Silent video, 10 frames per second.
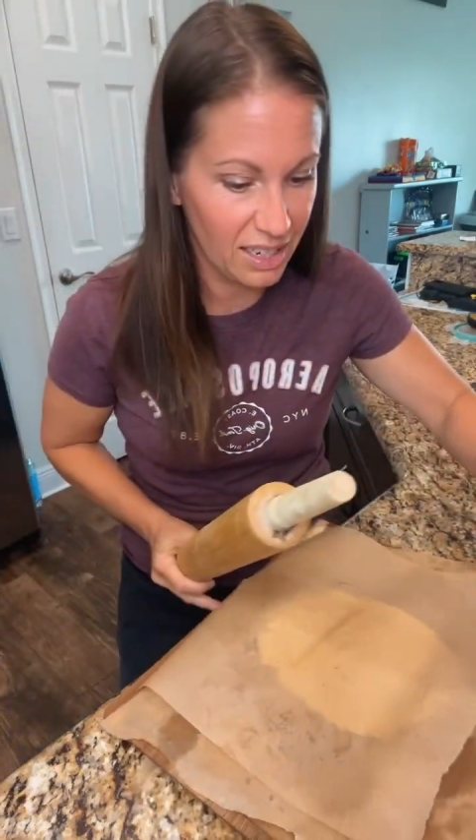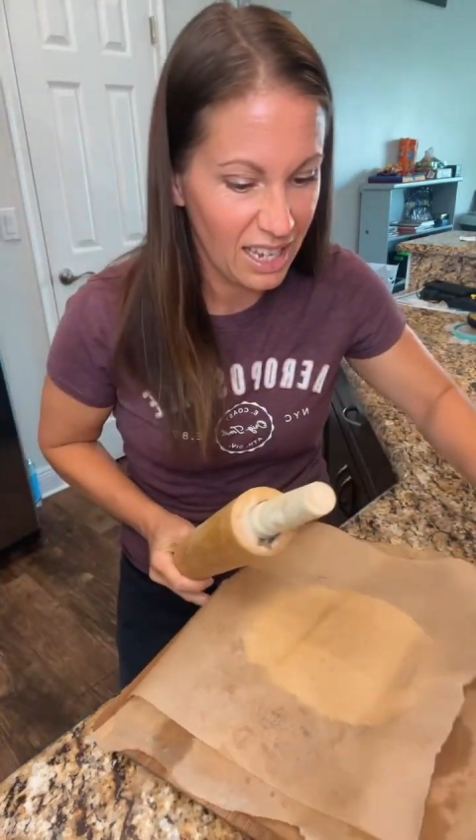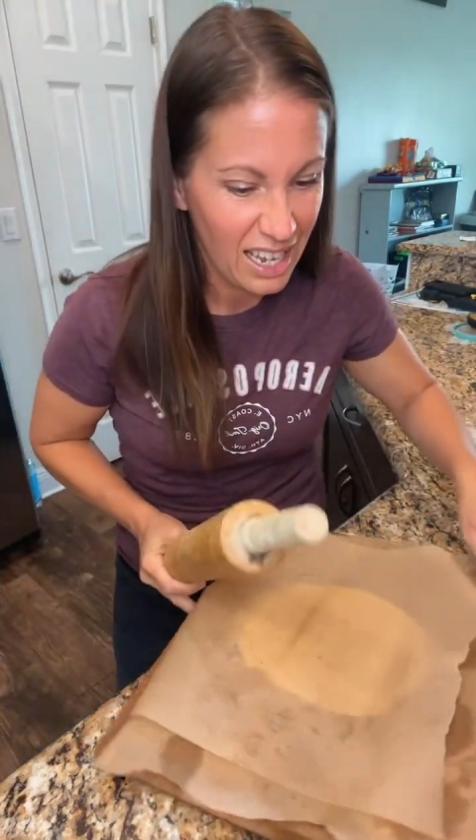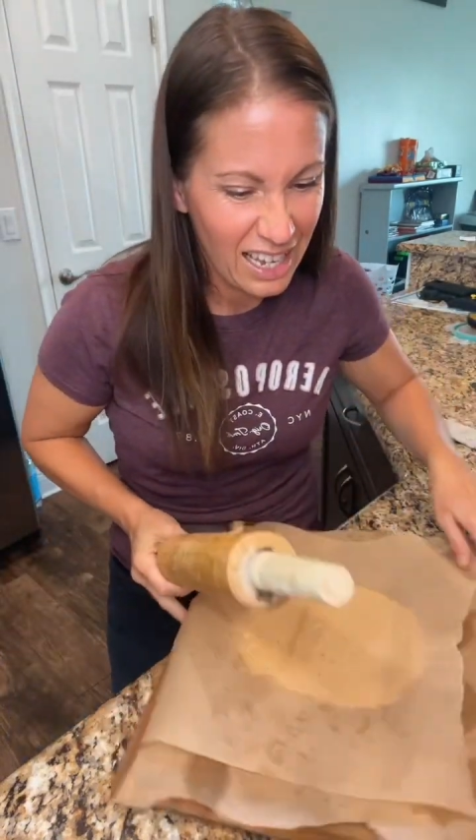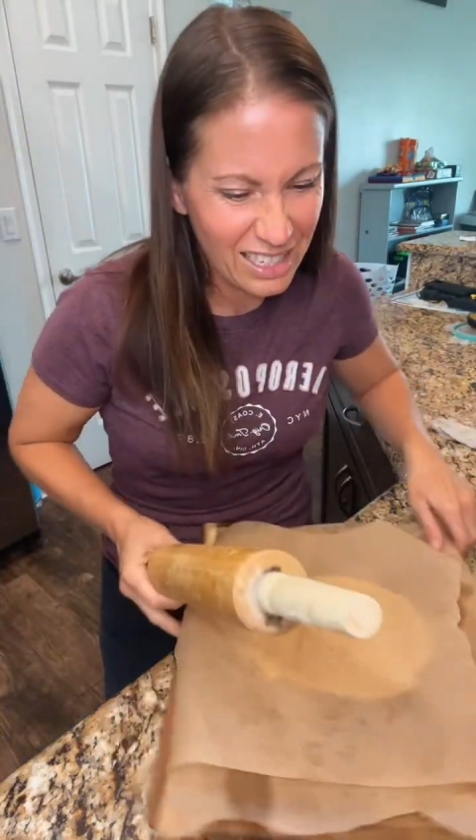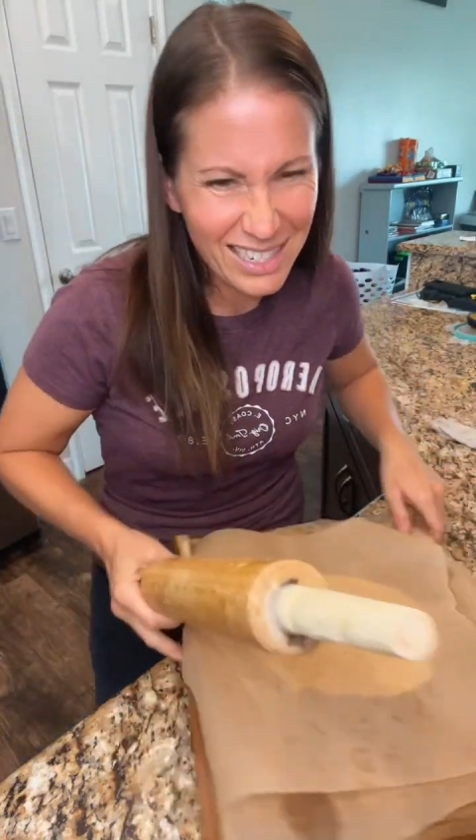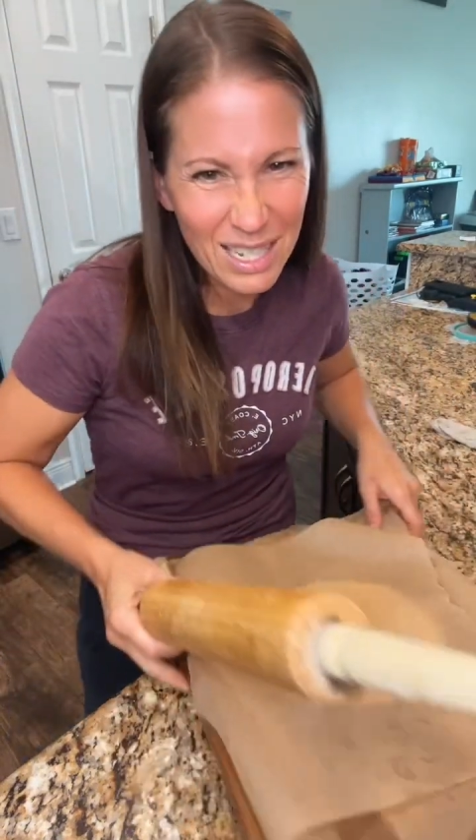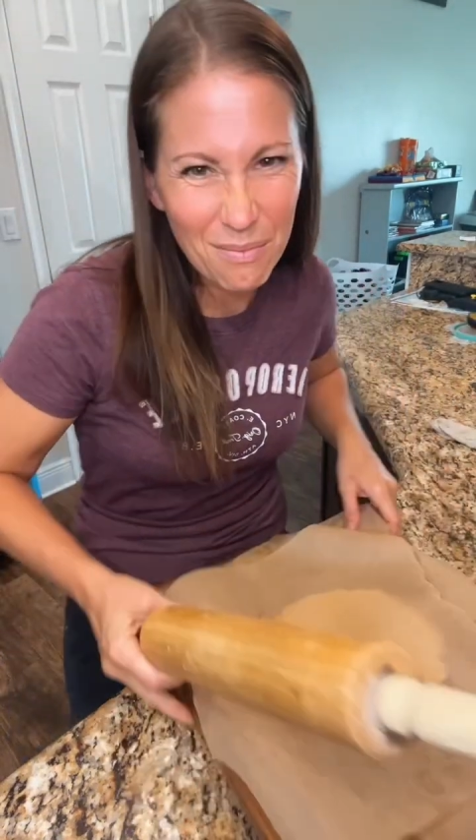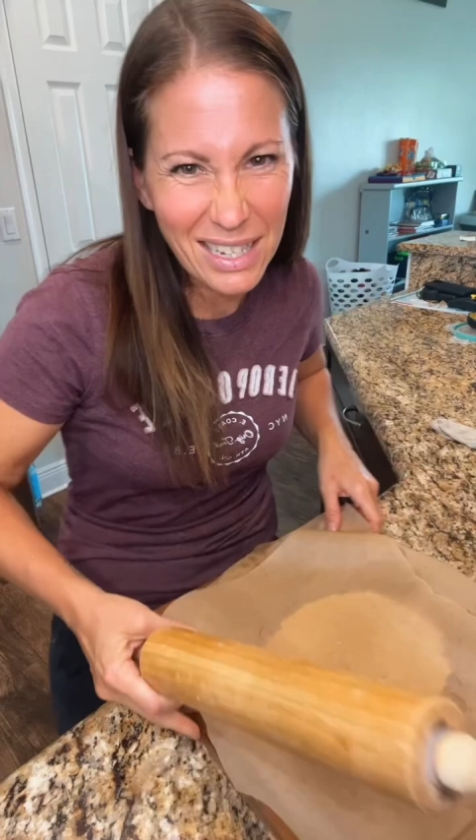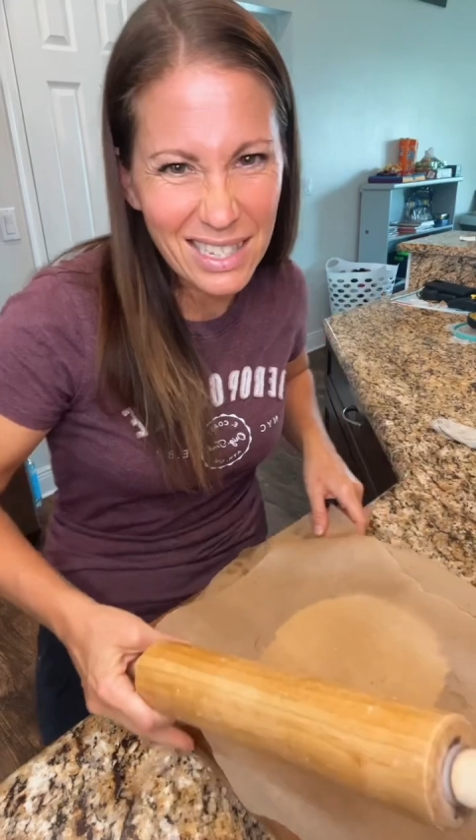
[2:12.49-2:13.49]
It
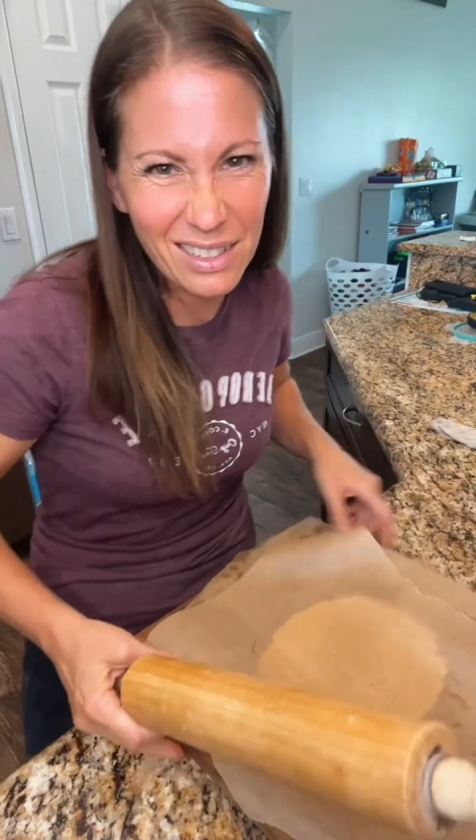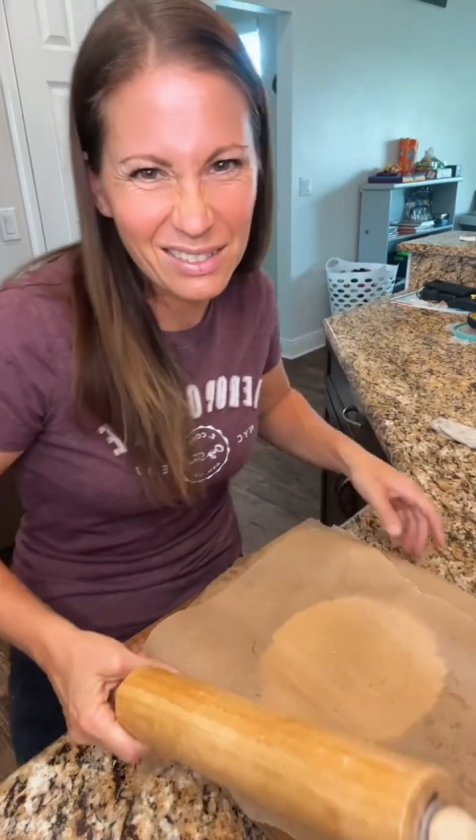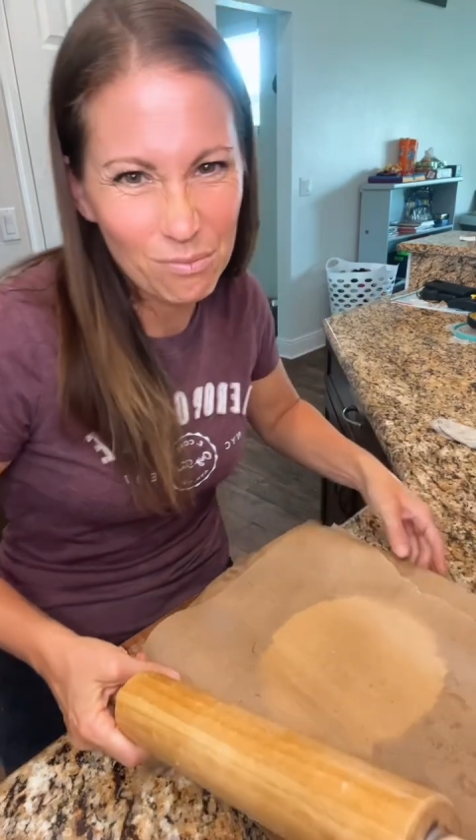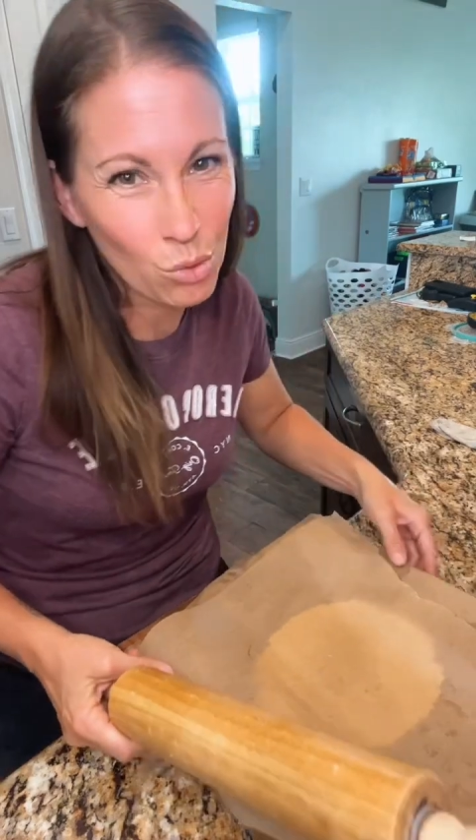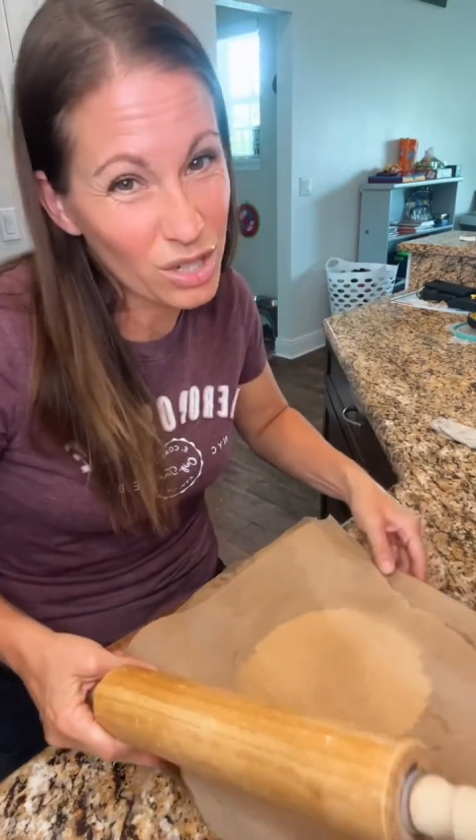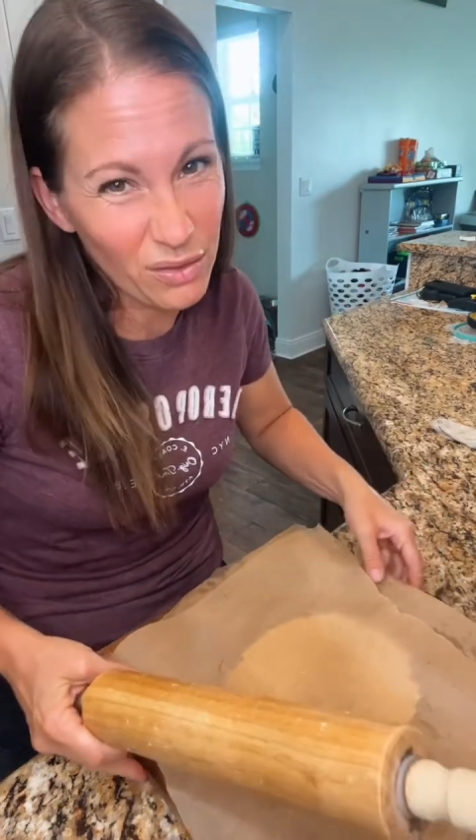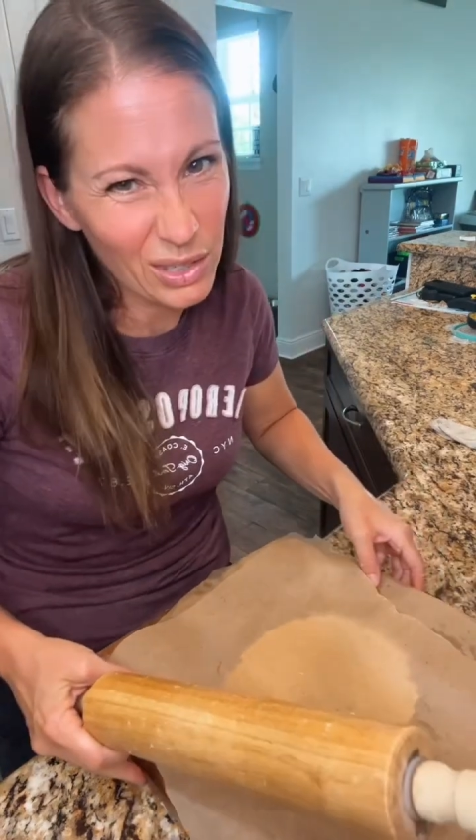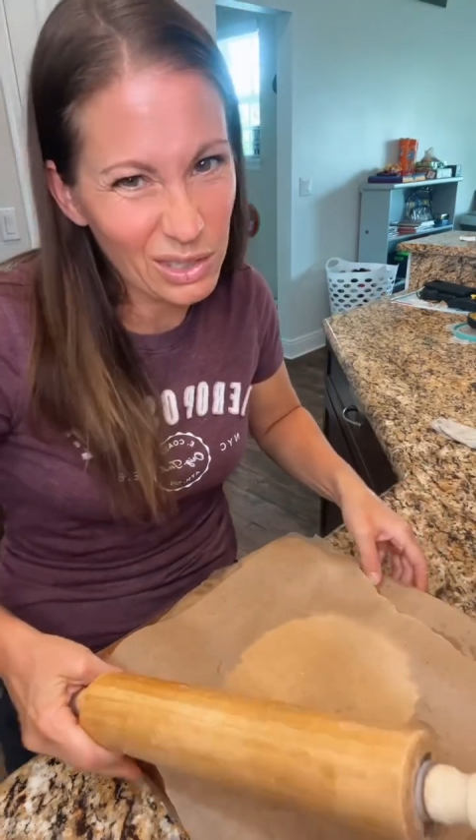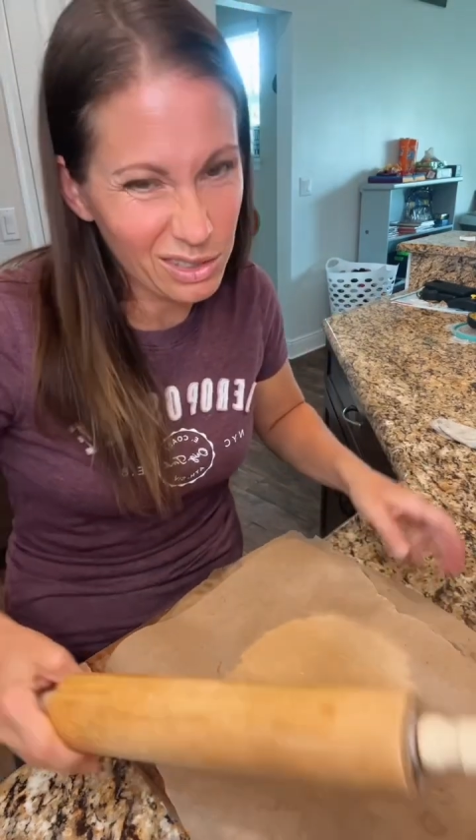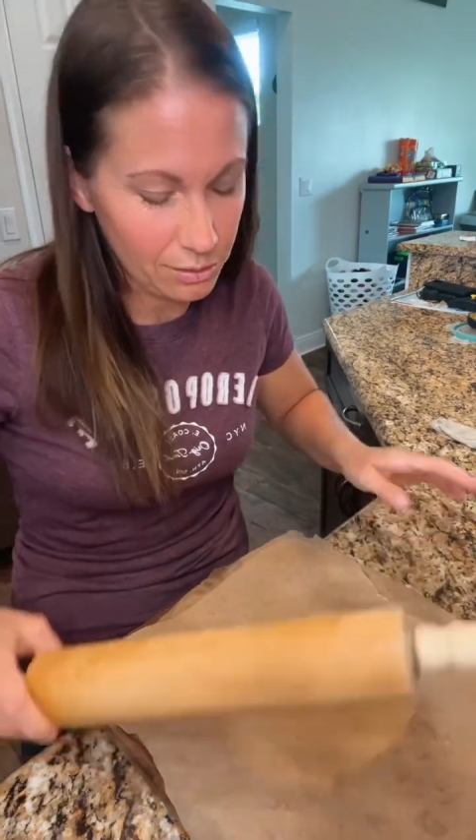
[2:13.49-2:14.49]
just makes it more
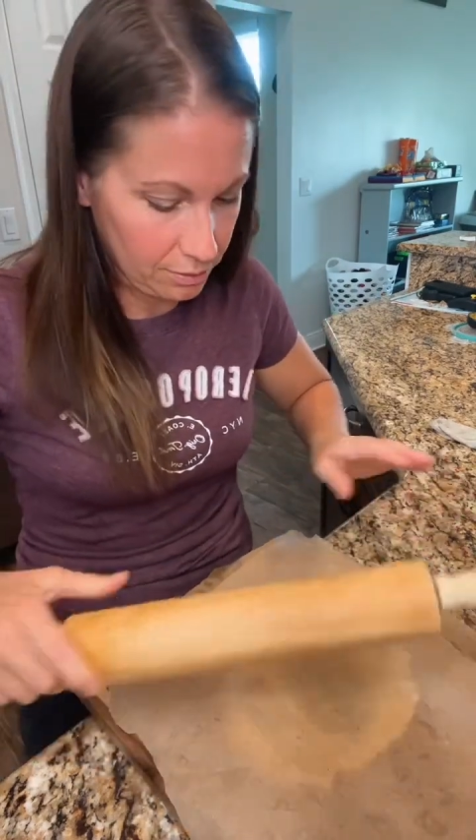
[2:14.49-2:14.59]
difficult.